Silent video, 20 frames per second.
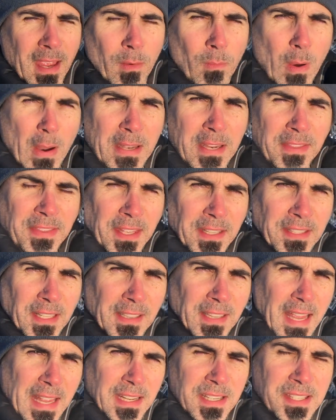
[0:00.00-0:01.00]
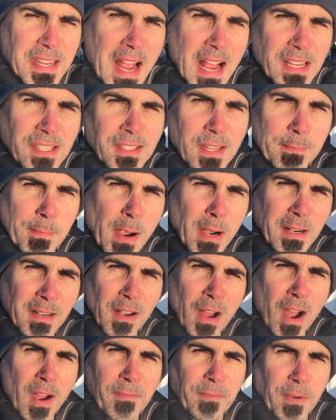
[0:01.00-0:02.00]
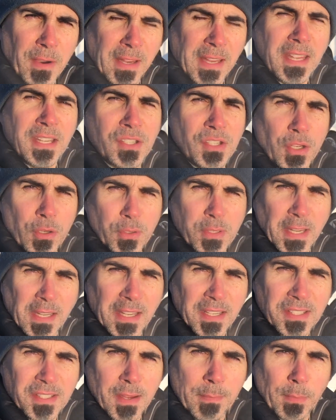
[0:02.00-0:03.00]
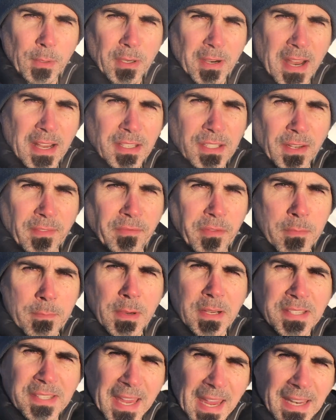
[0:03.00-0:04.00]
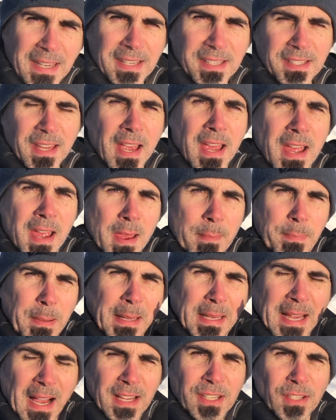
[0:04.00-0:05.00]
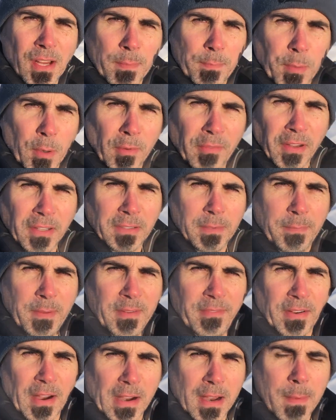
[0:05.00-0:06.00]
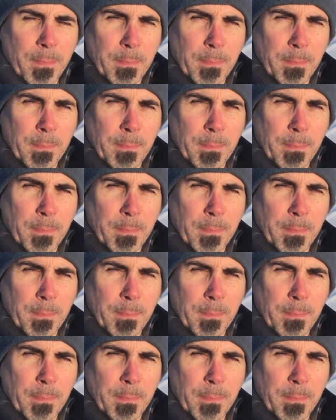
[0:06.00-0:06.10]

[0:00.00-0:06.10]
And why do you think the latest Aston Martin offering is using a similar engine from Mercedes? Because they're proving to be very